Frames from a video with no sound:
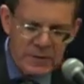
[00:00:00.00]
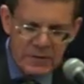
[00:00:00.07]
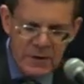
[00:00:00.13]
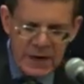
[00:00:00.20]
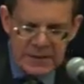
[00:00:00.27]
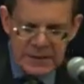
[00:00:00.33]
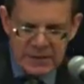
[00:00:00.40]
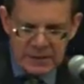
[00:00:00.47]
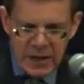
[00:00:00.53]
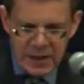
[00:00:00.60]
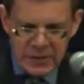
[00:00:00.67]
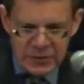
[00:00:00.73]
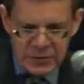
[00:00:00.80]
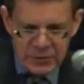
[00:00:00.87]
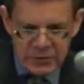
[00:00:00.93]
or
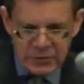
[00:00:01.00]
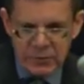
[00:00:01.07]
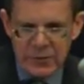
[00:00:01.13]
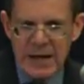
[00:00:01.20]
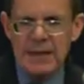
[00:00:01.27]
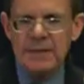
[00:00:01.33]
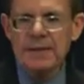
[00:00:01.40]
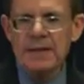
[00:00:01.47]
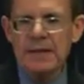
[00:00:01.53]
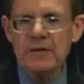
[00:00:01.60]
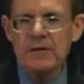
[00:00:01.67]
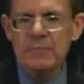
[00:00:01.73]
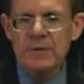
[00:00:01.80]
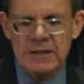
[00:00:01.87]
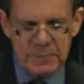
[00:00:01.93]
ideological or ethnic
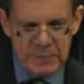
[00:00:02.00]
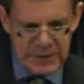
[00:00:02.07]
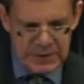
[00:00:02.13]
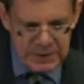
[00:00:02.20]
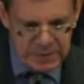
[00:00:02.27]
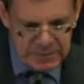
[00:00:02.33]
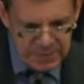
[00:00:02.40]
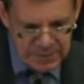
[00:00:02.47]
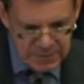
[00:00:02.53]
commitment